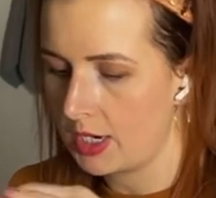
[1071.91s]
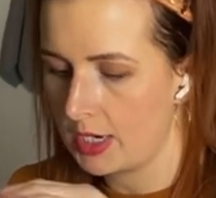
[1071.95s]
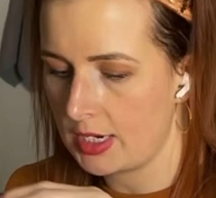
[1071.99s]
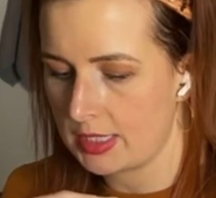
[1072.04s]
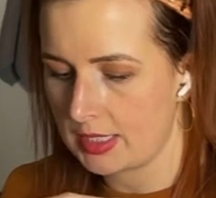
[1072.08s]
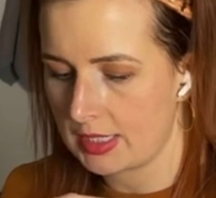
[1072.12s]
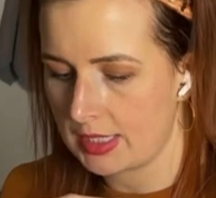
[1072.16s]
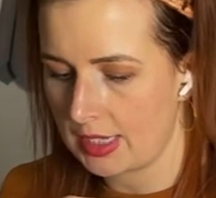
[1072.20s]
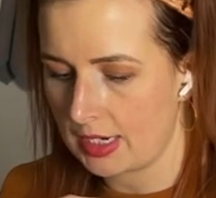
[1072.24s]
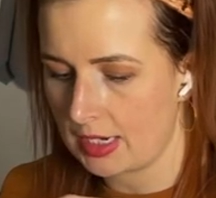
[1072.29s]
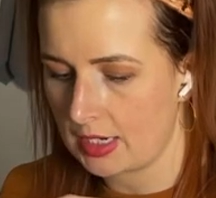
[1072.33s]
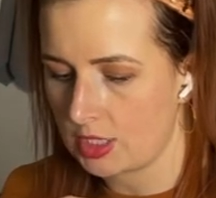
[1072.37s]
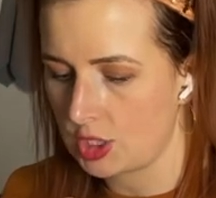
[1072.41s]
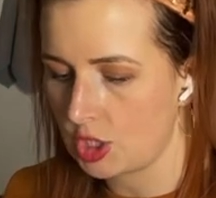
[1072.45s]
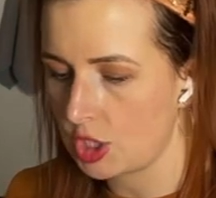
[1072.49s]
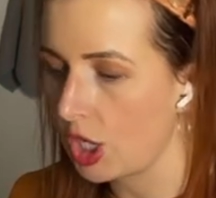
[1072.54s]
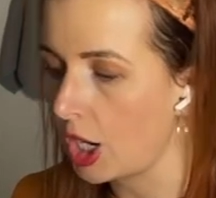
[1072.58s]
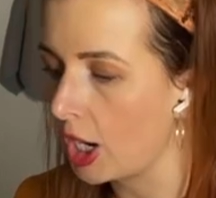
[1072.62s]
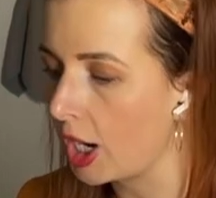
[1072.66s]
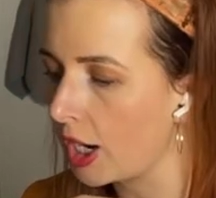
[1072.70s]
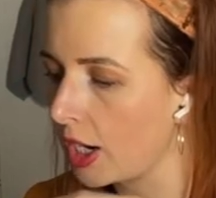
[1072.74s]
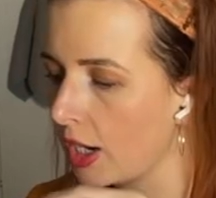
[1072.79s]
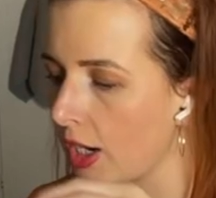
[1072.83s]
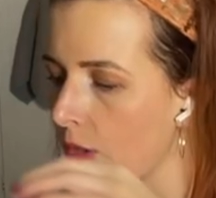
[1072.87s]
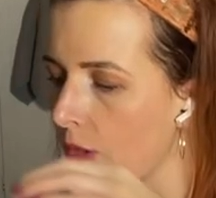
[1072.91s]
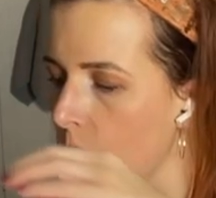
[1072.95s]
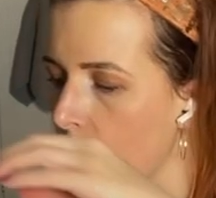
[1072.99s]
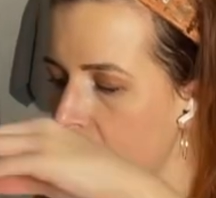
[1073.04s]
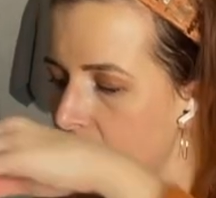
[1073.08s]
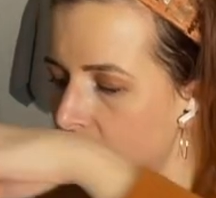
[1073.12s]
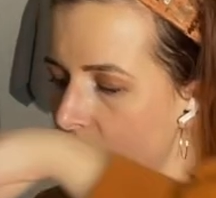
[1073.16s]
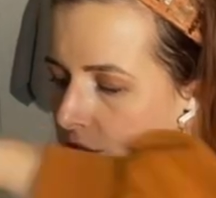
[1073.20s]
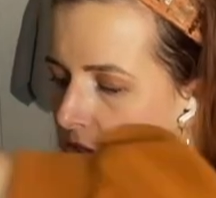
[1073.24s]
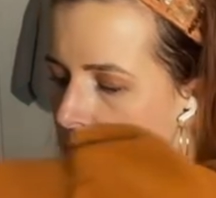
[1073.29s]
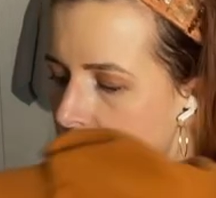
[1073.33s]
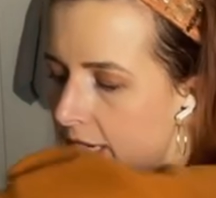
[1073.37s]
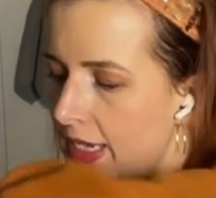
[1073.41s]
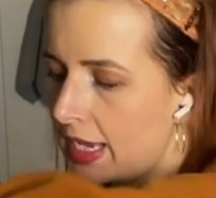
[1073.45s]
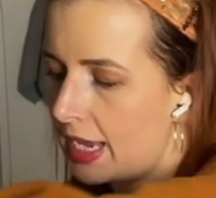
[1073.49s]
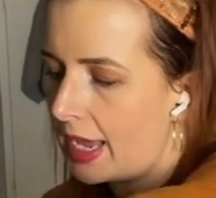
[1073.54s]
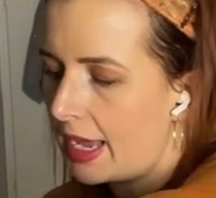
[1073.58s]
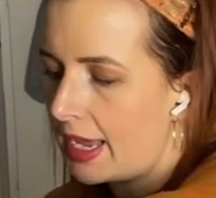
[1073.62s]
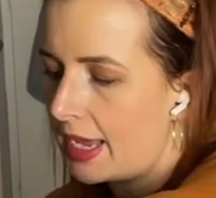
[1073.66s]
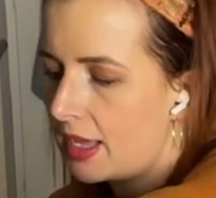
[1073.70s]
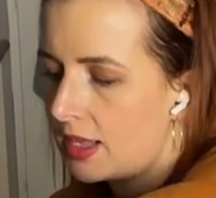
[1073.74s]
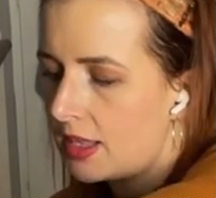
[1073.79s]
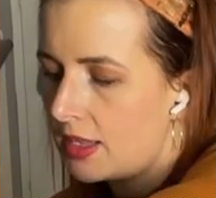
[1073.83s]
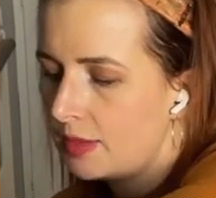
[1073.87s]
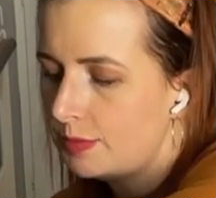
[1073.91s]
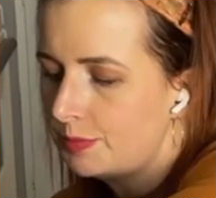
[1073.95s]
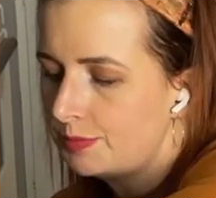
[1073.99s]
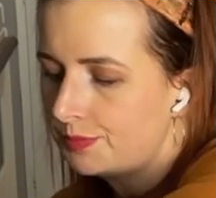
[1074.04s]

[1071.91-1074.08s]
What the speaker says: It's like a dark wintry ale.